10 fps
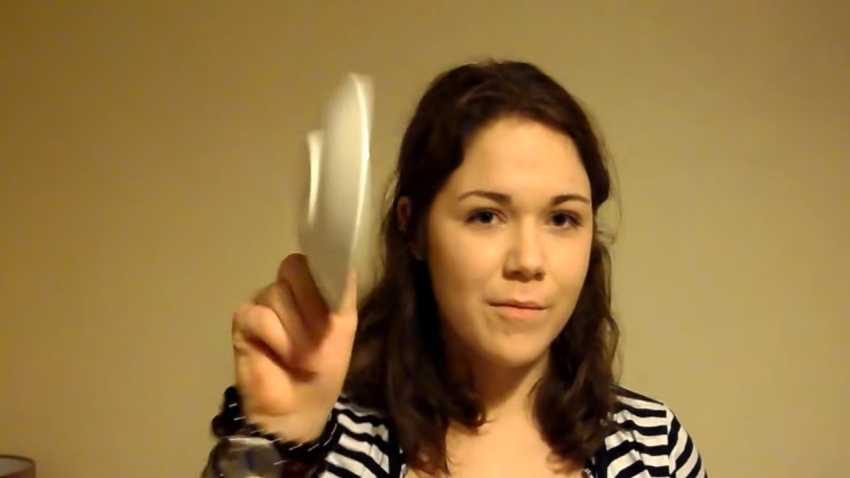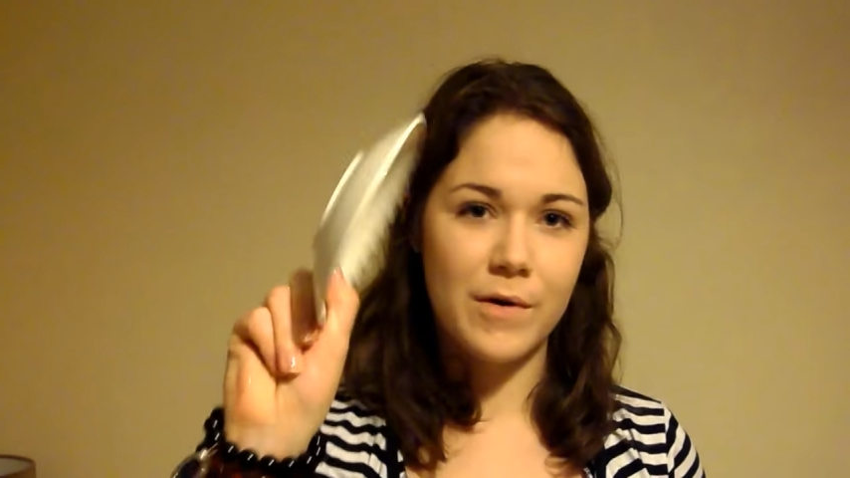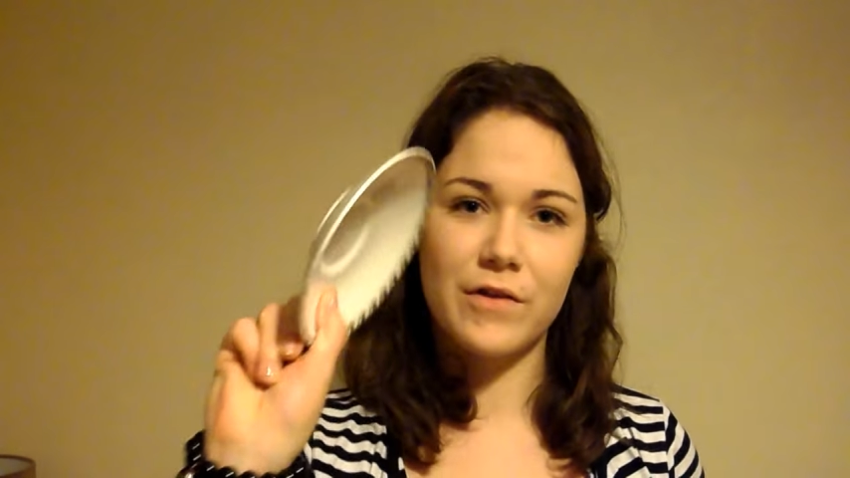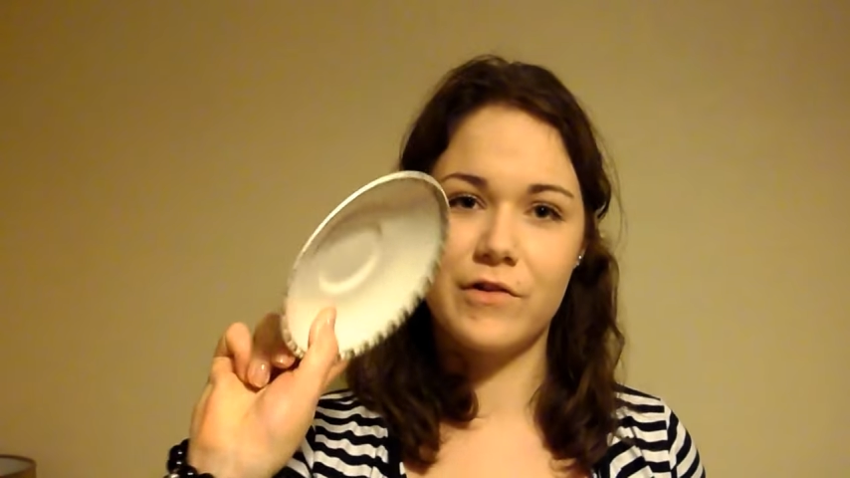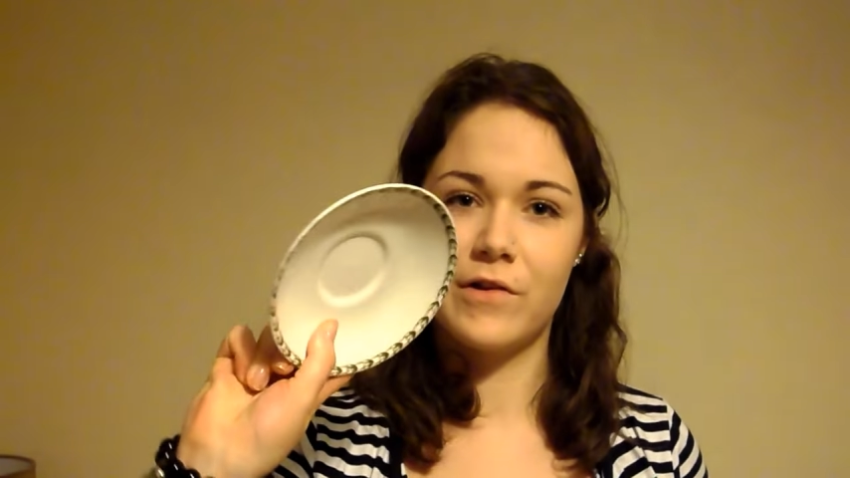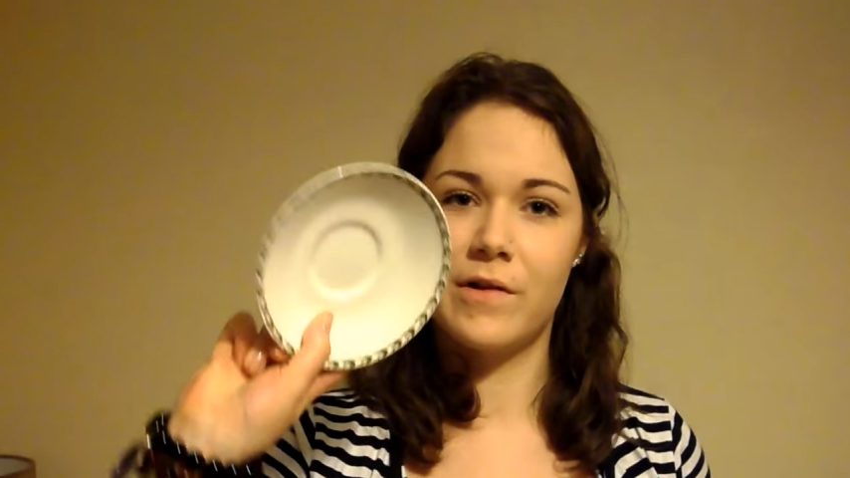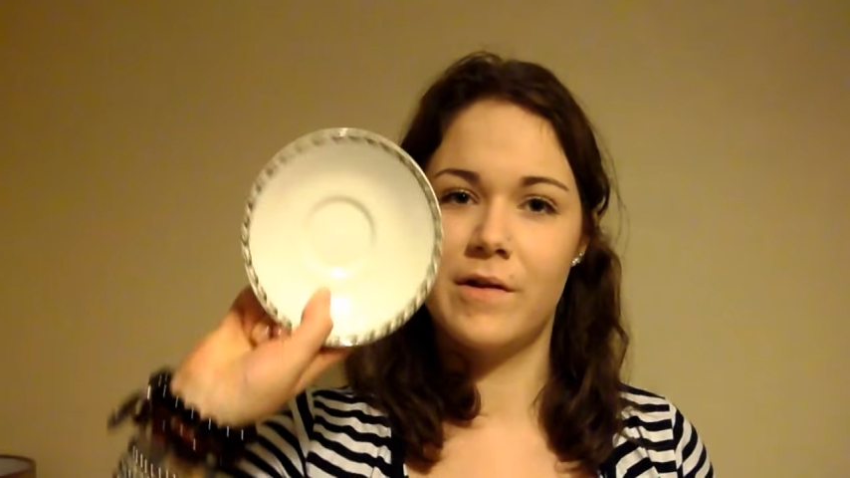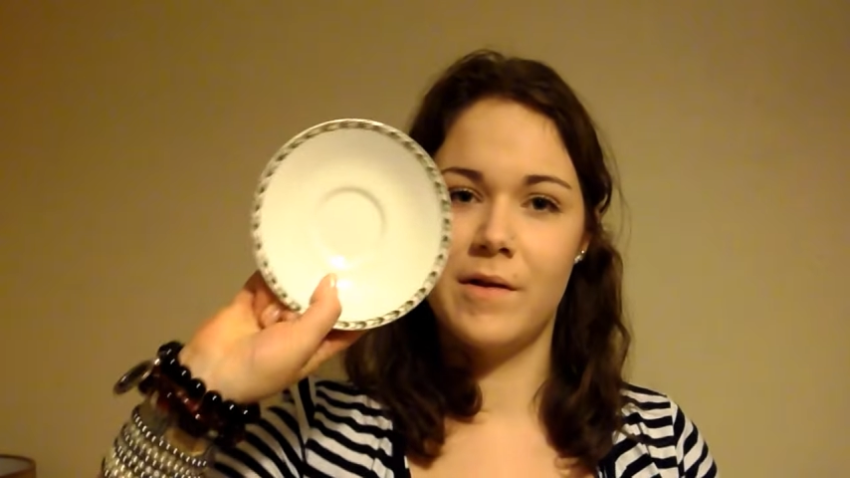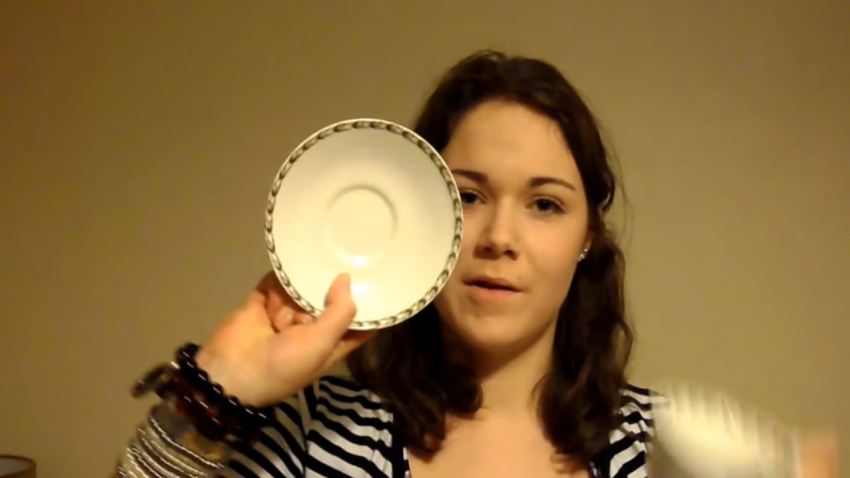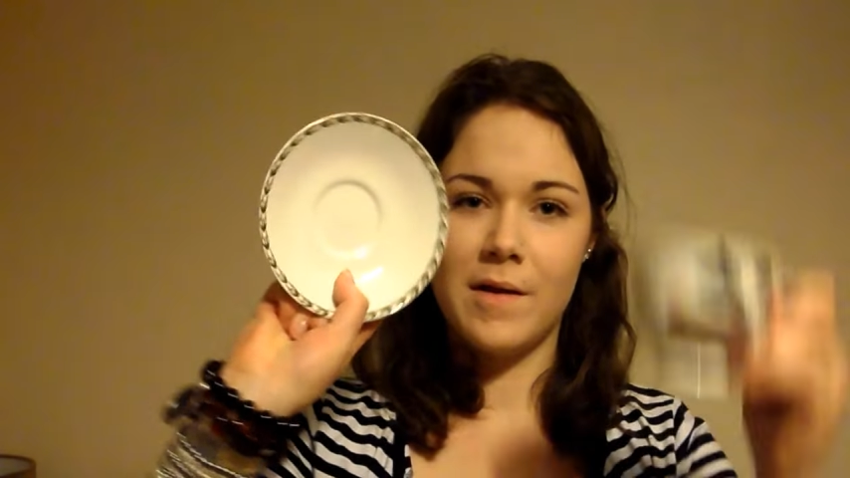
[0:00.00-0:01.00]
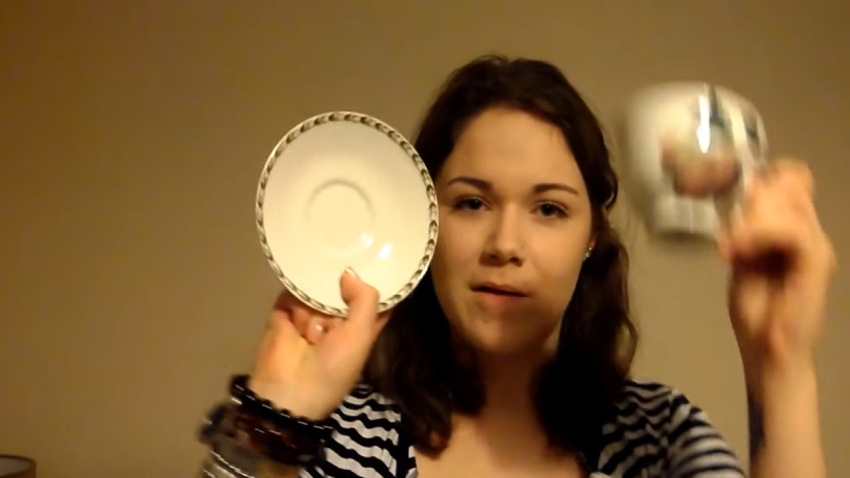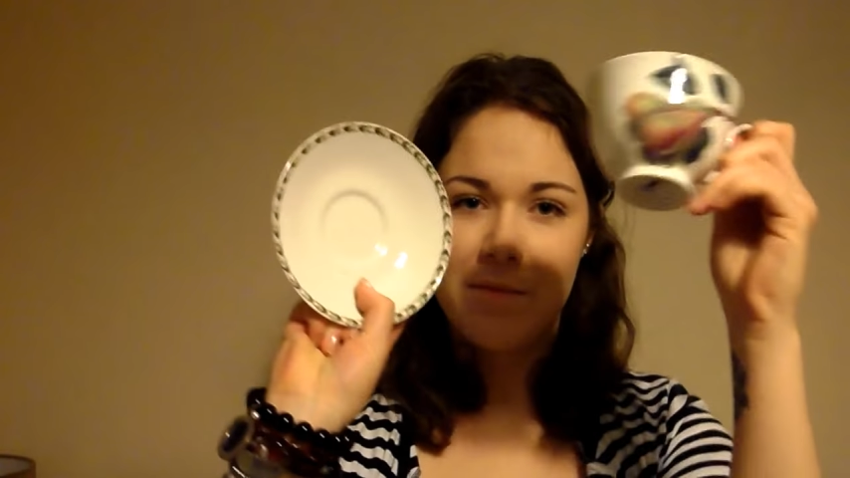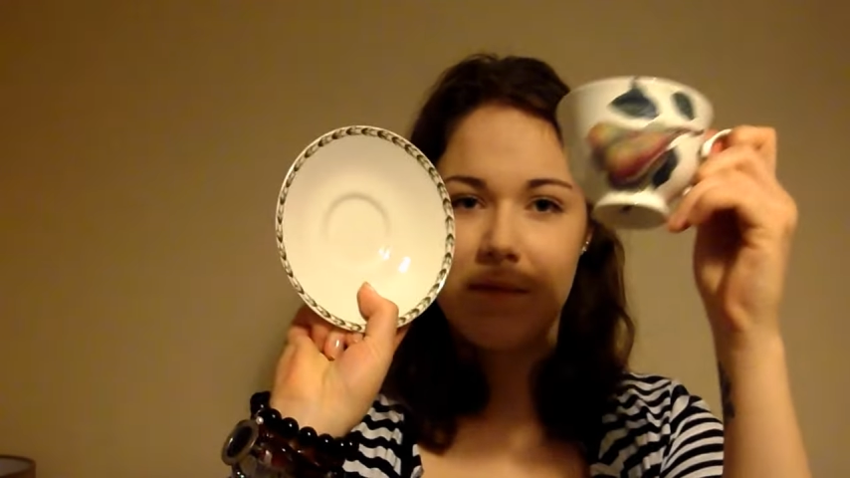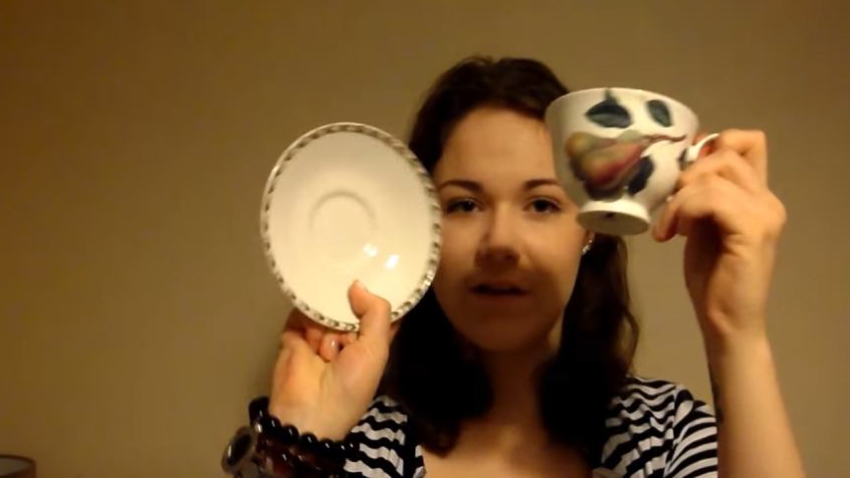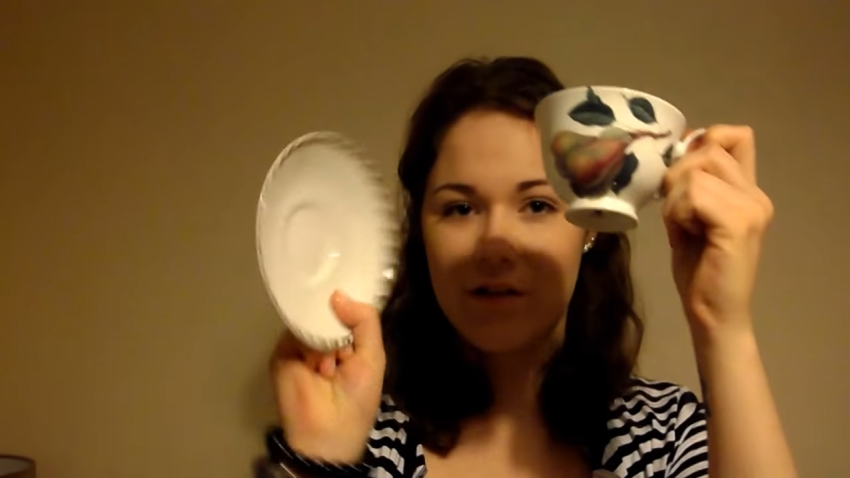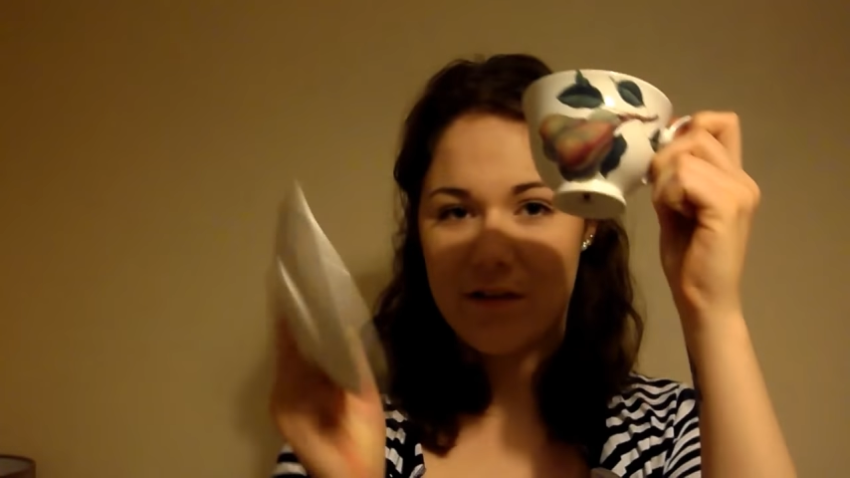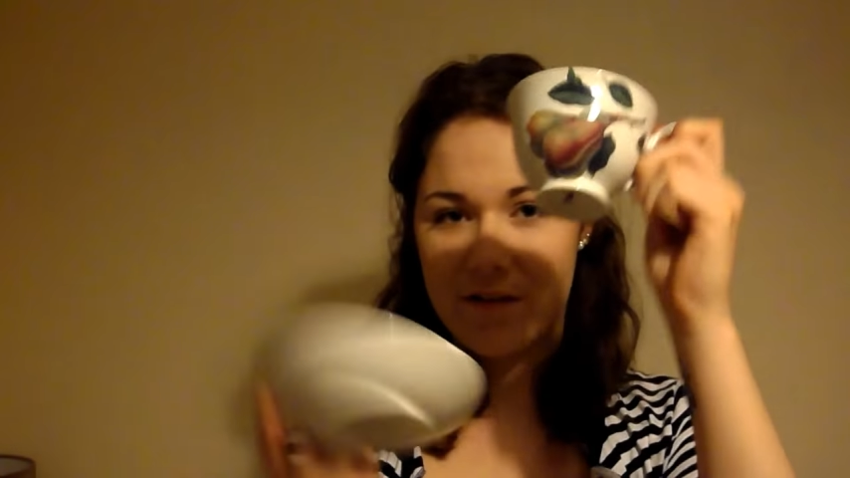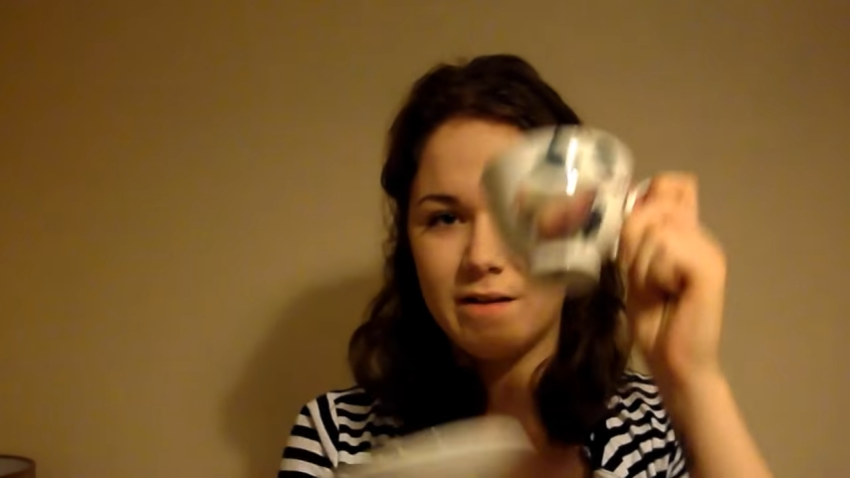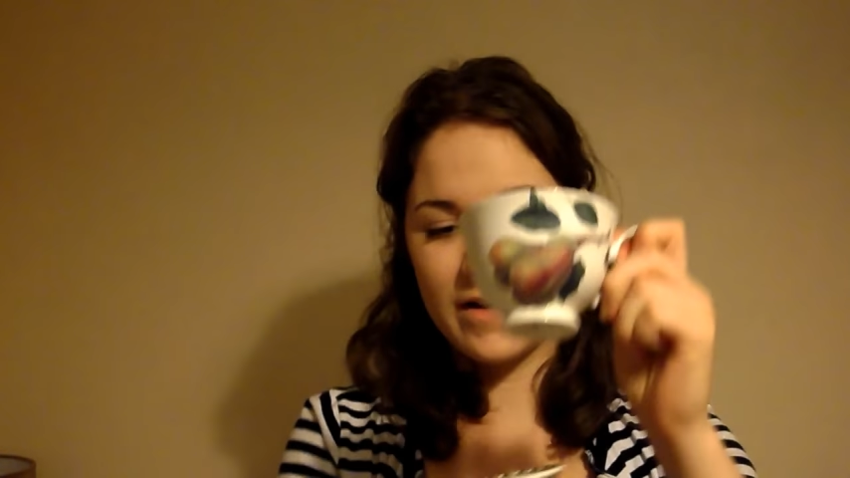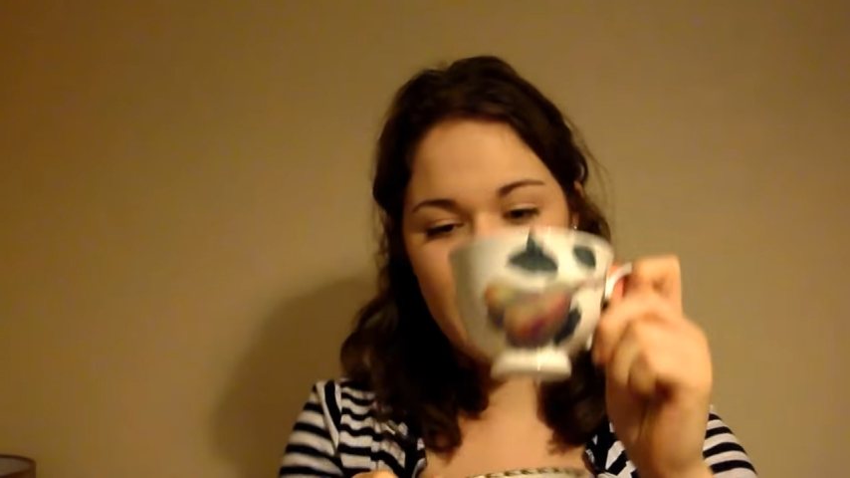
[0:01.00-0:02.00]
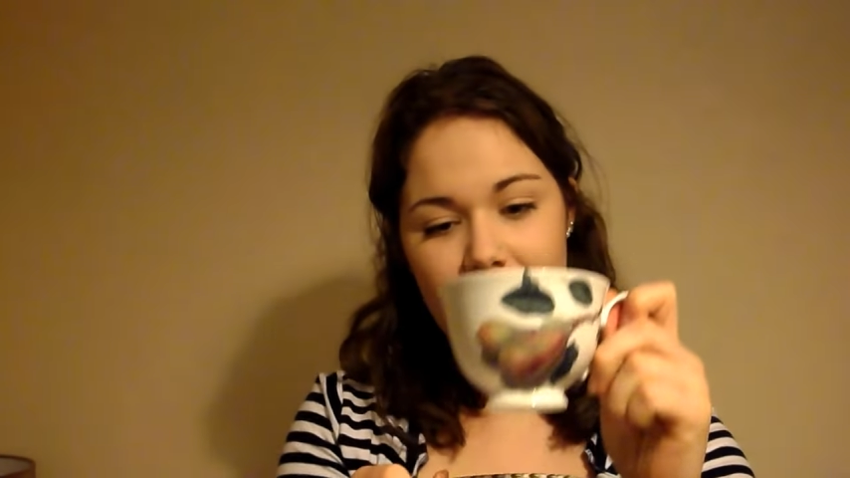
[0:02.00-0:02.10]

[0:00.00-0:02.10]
which matches.